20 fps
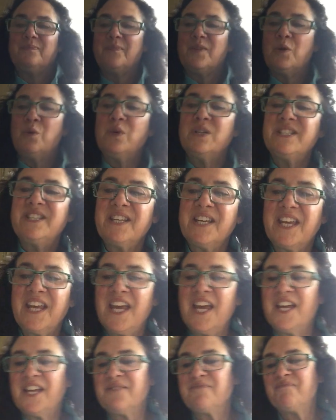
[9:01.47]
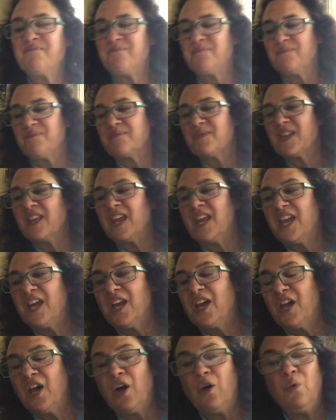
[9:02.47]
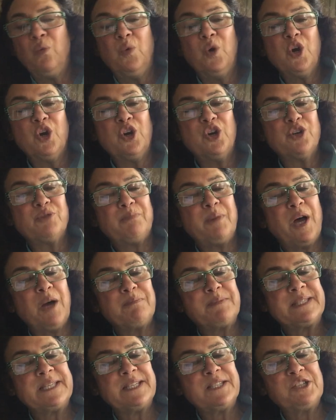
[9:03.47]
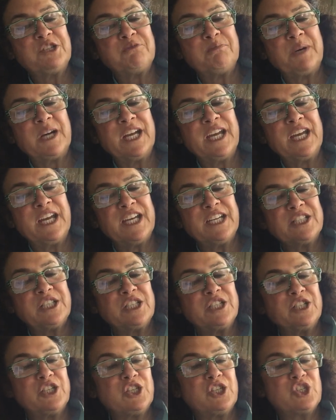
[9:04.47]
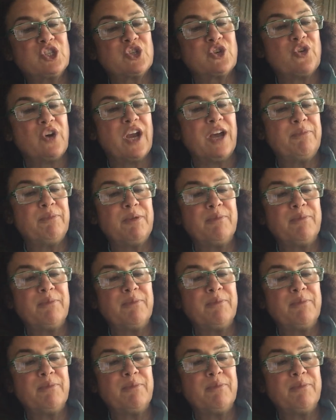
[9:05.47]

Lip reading: Once again, a word pops into my head to describe